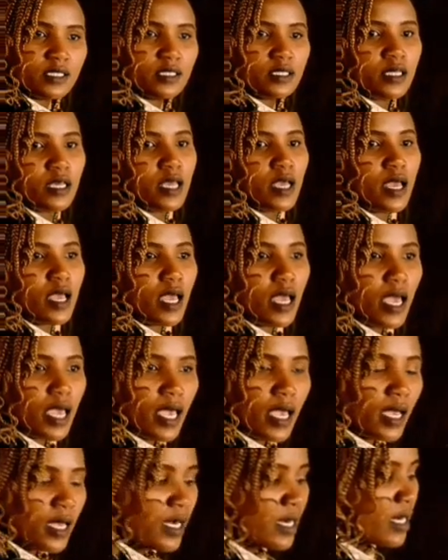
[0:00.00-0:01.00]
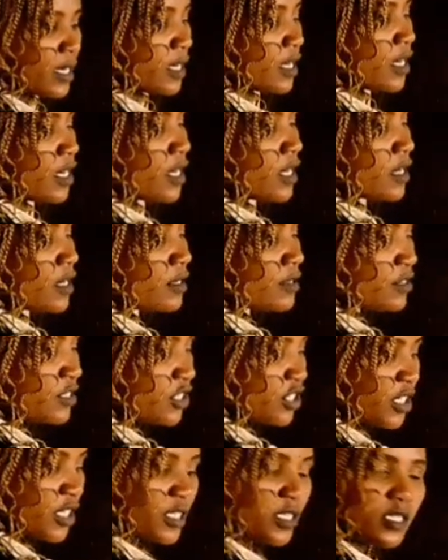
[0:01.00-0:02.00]
egg
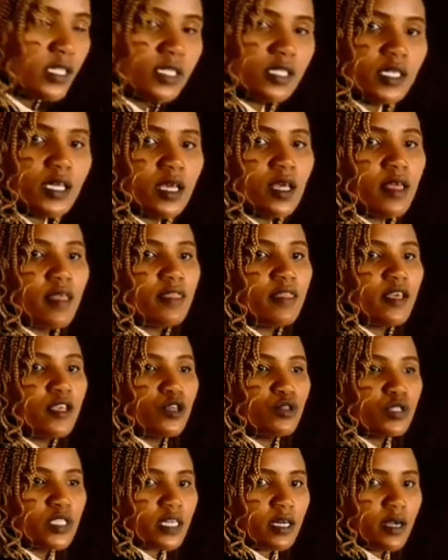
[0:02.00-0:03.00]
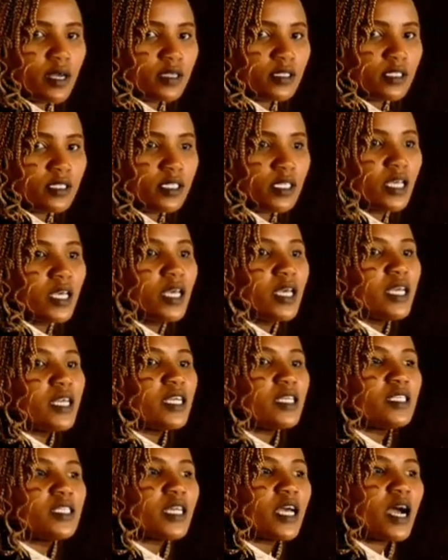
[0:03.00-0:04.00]
reaches the uterus, it
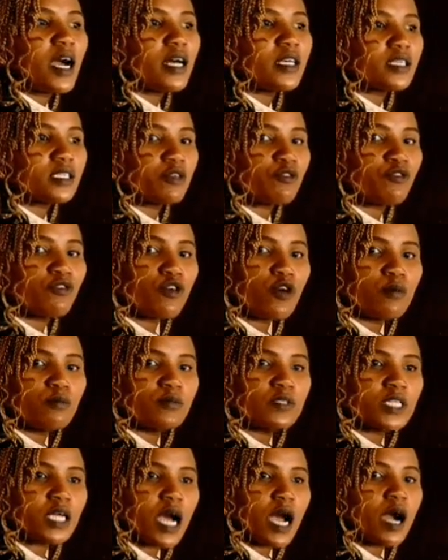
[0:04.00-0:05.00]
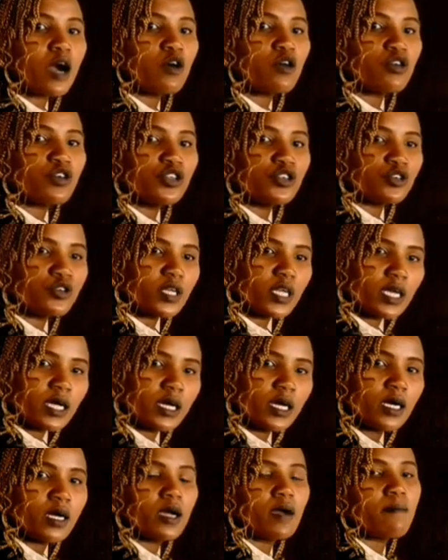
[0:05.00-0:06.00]
has formed a chorionic
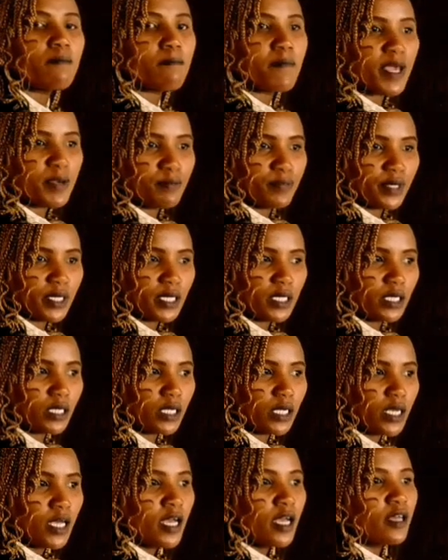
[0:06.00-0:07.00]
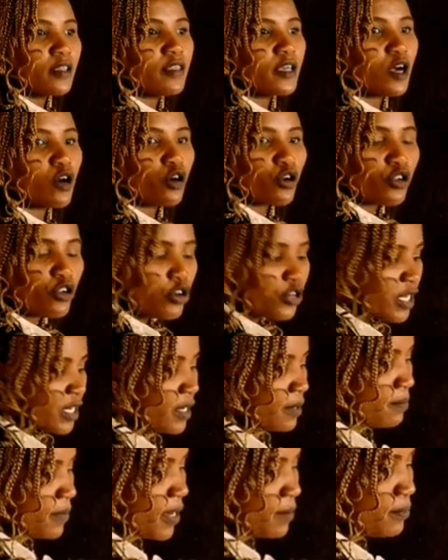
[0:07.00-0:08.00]
membrane. The chorionic
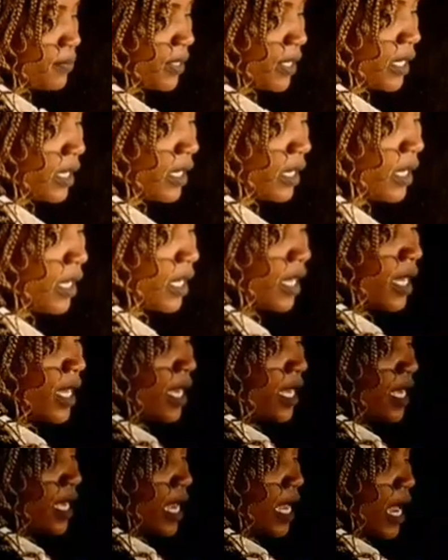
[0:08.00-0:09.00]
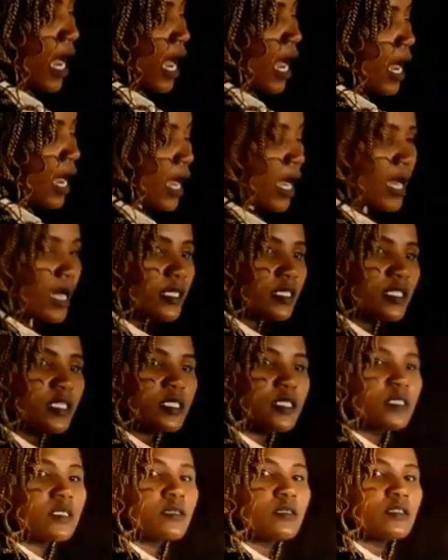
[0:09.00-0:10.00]
membrane has
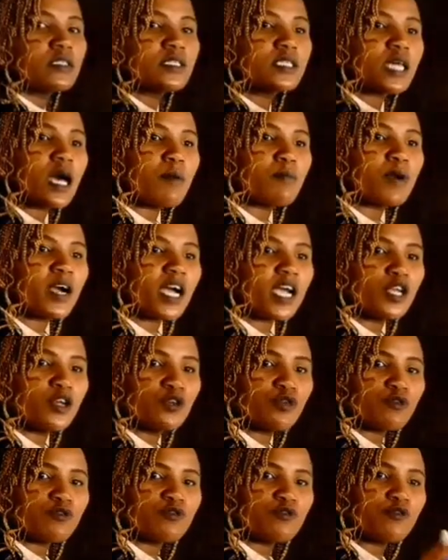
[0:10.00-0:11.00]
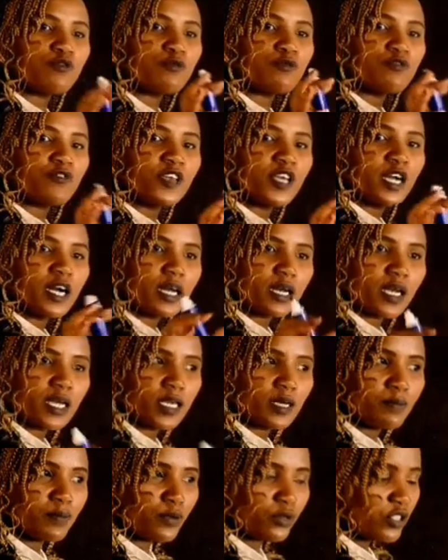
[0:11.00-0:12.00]
some kind of finger-like
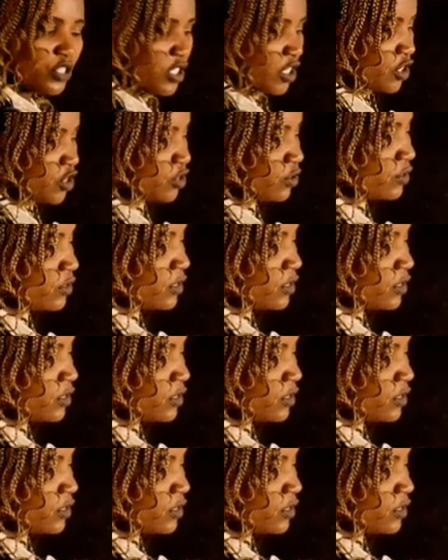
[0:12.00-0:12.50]
projections